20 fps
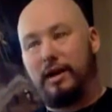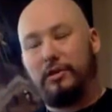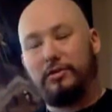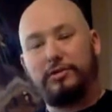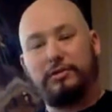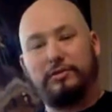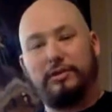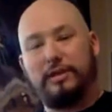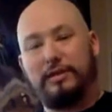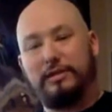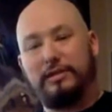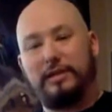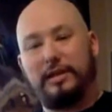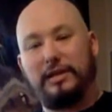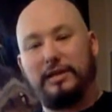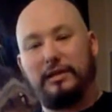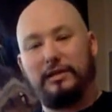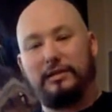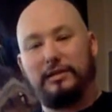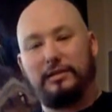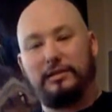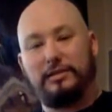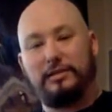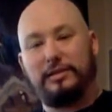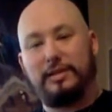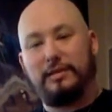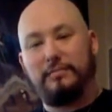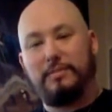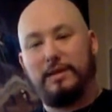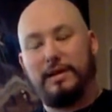also need to take and
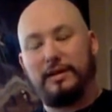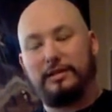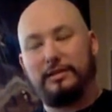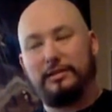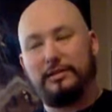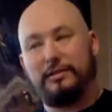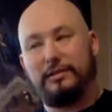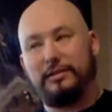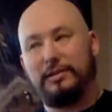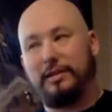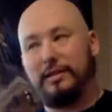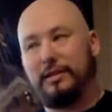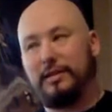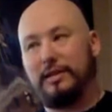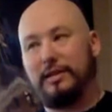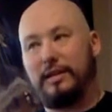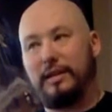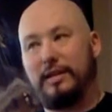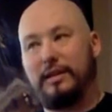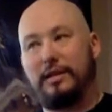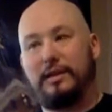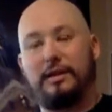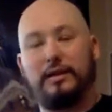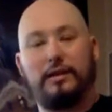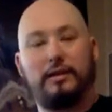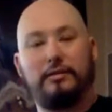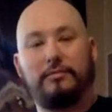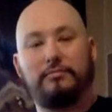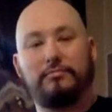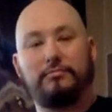step back a second and
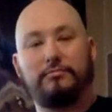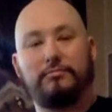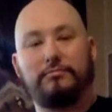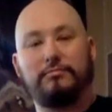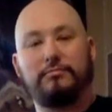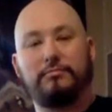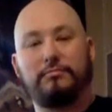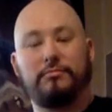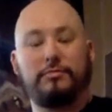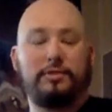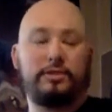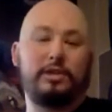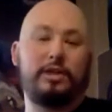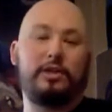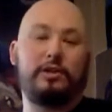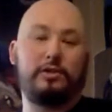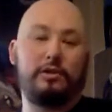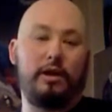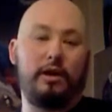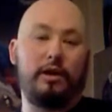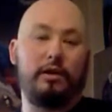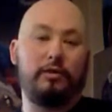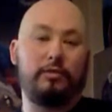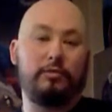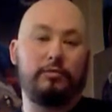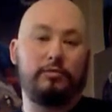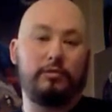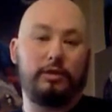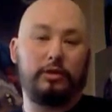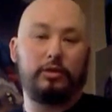tell
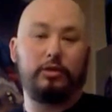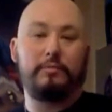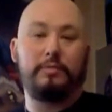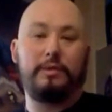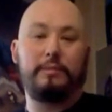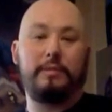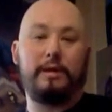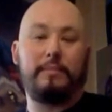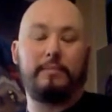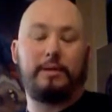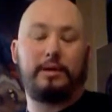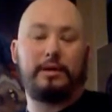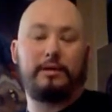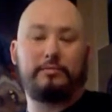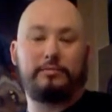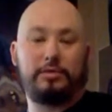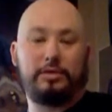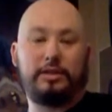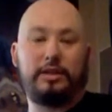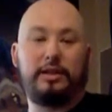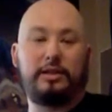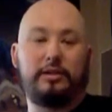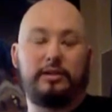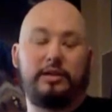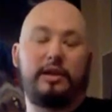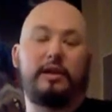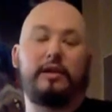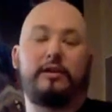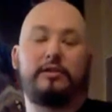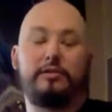y'all a little bit about my Slayer
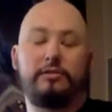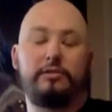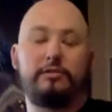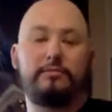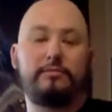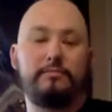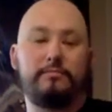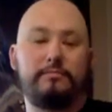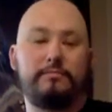character.